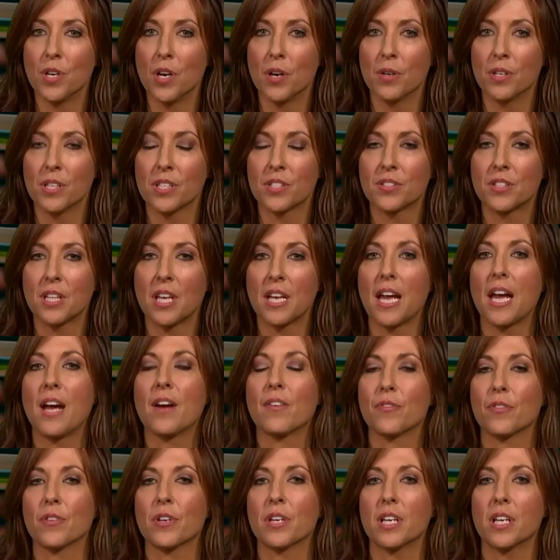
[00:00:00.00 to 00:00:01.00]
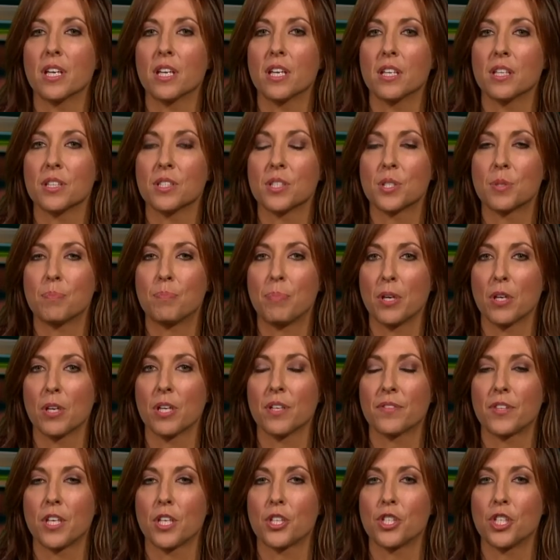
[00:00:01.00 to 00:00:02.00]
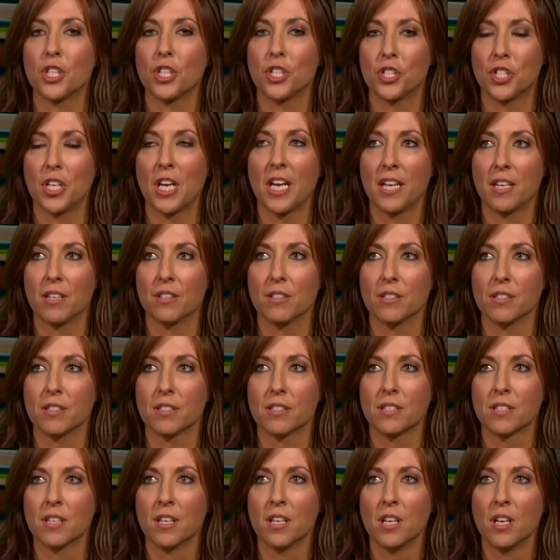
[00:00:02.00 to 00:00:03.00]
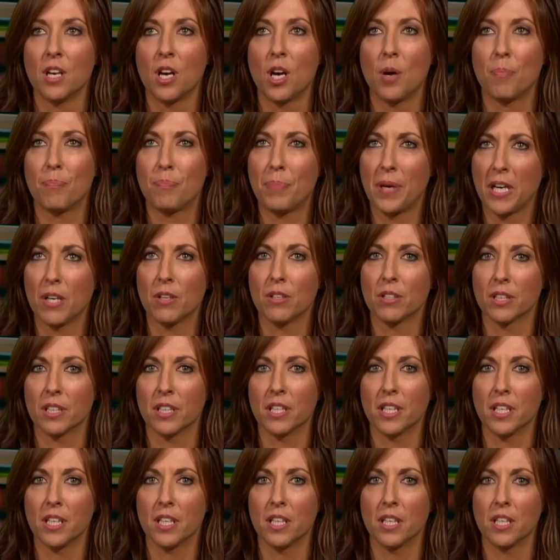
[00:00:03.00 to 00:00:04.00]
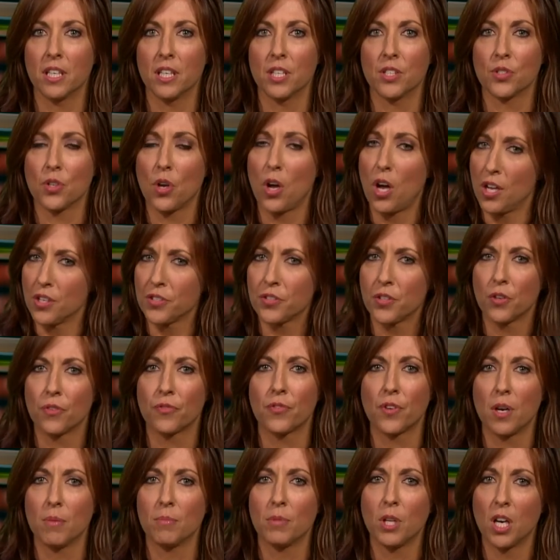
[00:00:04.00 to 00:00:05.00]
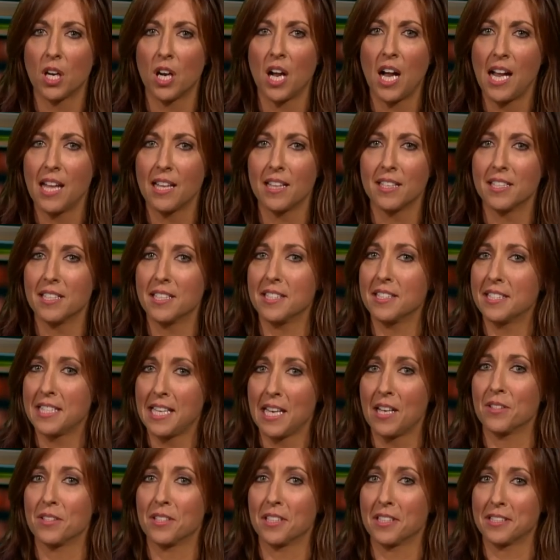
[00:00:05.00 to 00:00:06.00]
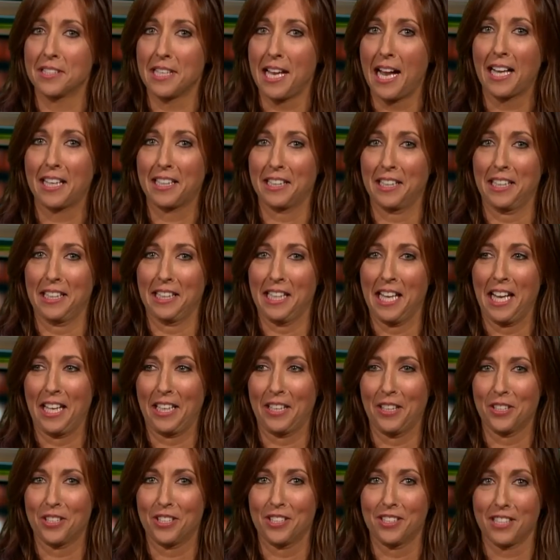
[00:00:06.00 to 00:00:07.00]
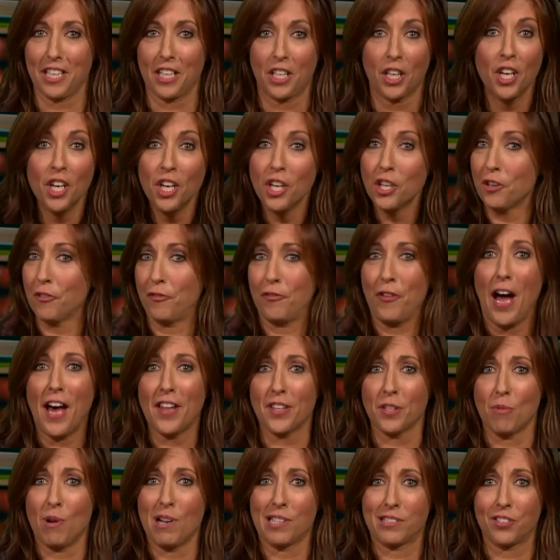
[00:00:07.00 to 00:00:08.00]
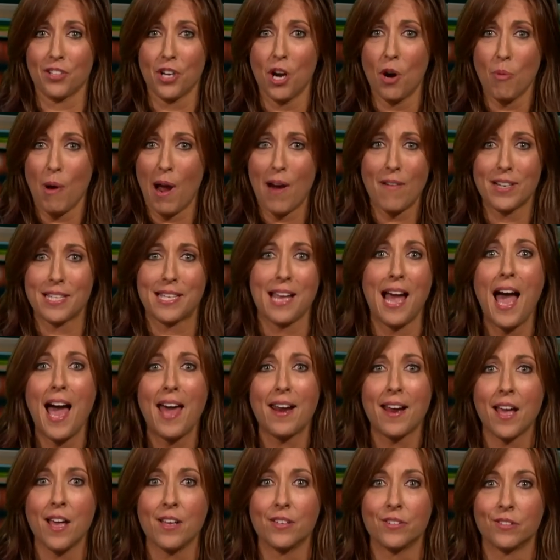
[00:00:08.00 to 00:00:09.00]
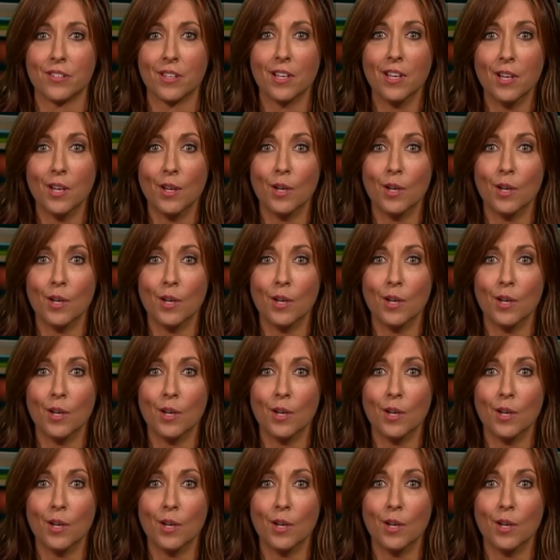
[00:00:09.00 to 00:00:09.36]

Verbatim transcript: noticed that every spirit that she channels apparently is also from Long Island and sounds exactly like her? She's like, your father wants to know where his head is. That's